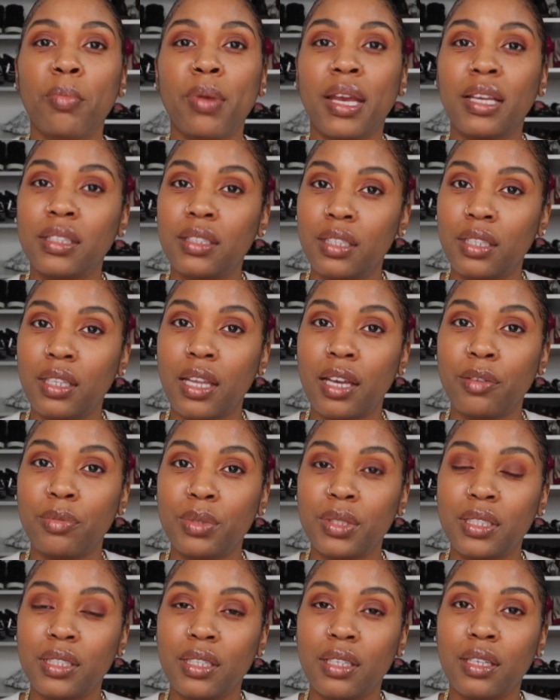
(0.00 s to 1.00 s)
back to Life with
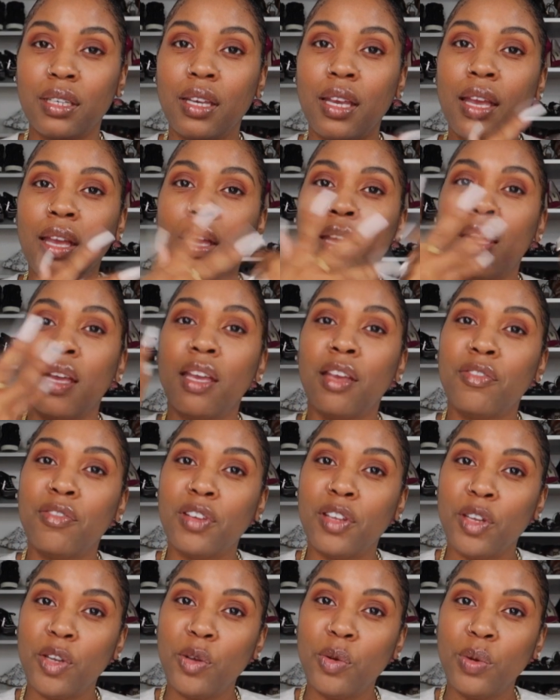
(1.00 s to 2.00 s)
Sid. If
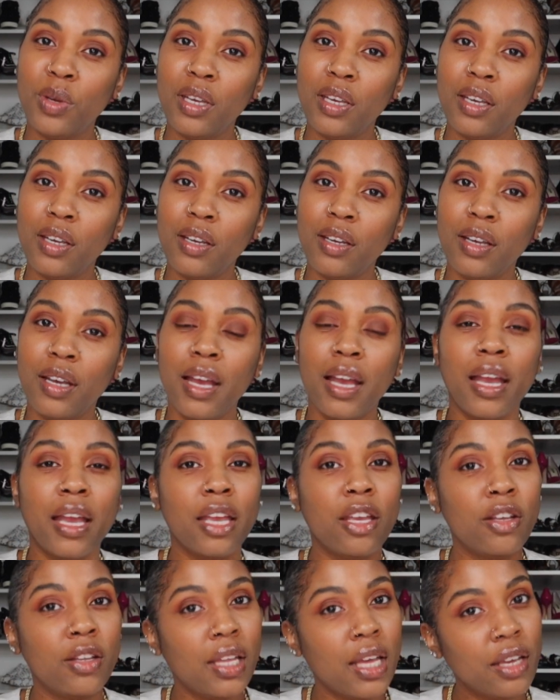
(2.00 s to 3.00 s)
you're new here
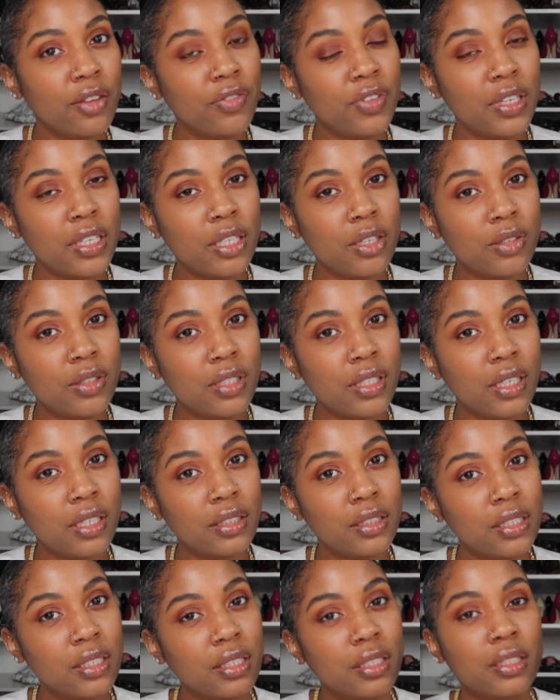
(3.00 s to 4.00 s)
and you like videos like
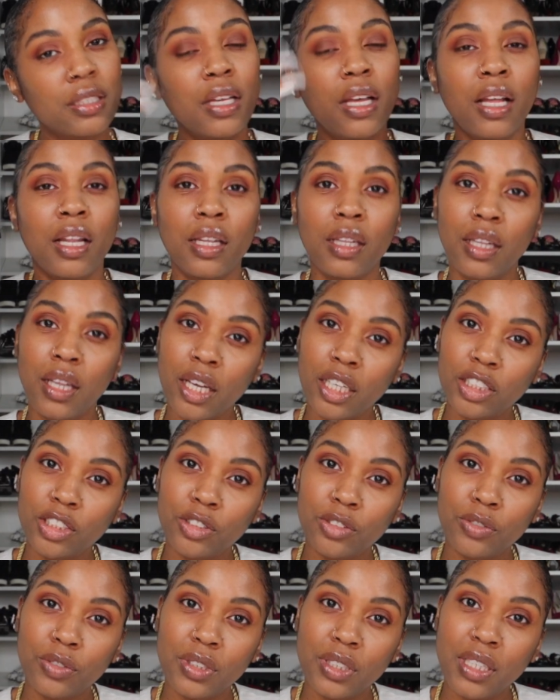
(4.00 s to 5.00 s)
this,
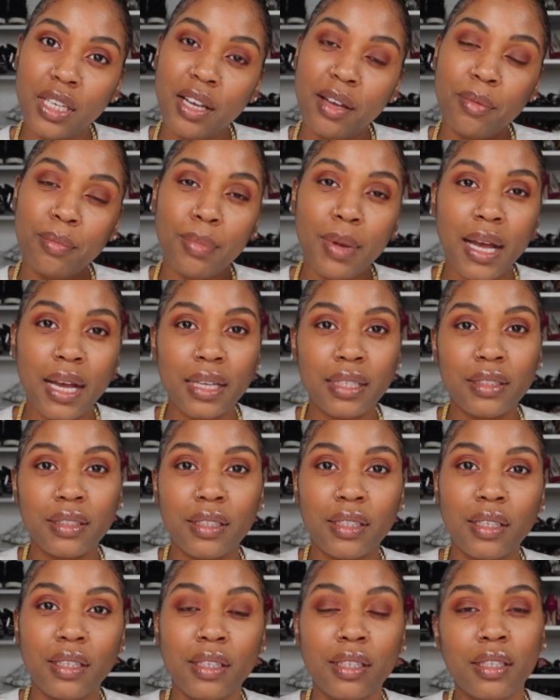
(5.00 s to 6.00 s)
luxury
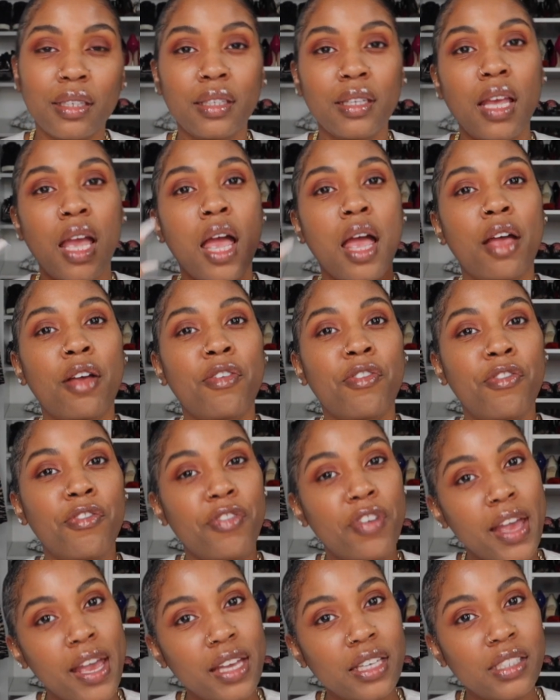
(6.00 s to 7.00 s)
unboxing,
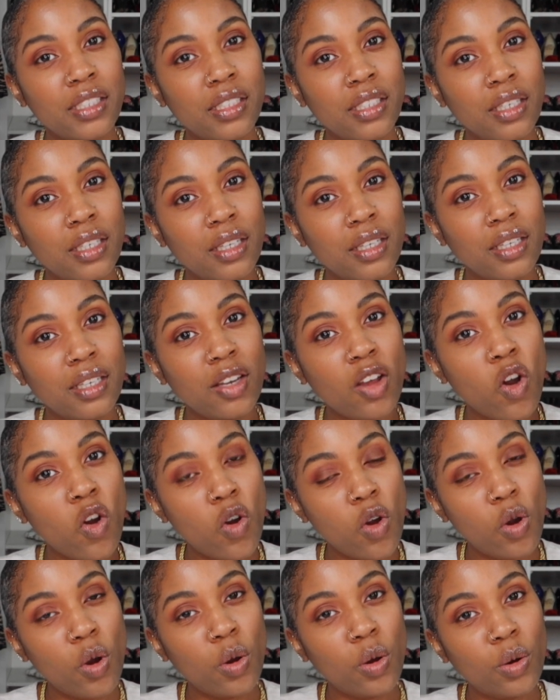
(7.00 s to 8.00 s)
fashion
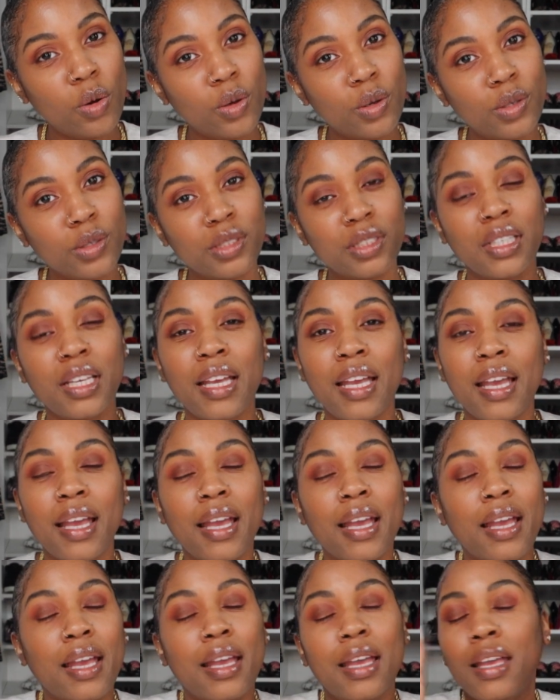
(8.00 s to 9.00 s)
hauls,
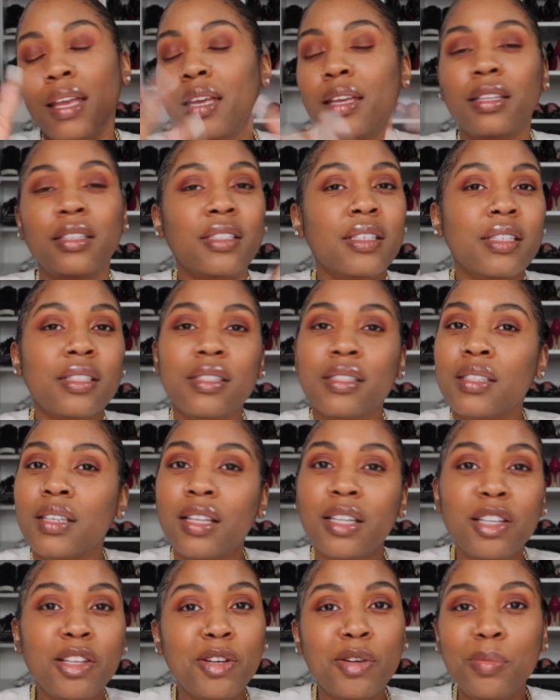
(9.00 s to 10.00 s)
and just a
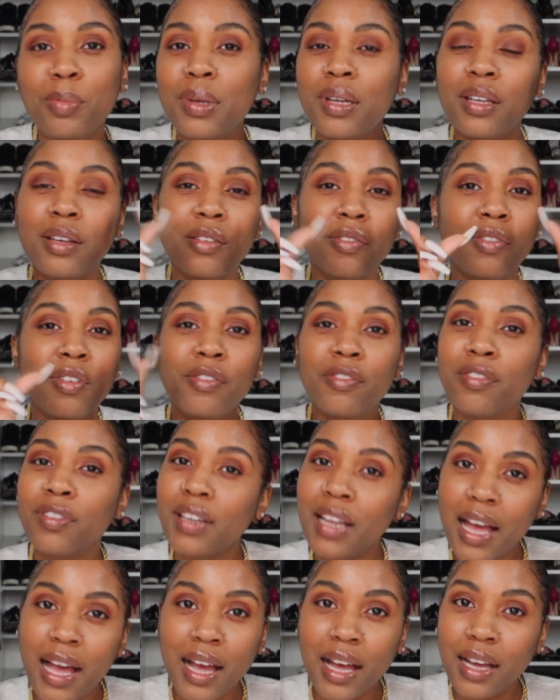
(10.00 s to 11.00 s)
little bit of
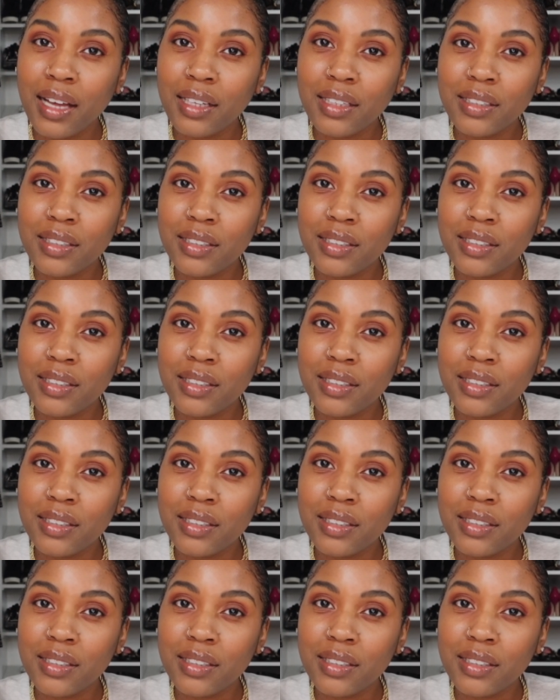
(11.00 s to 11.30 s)
vlogs,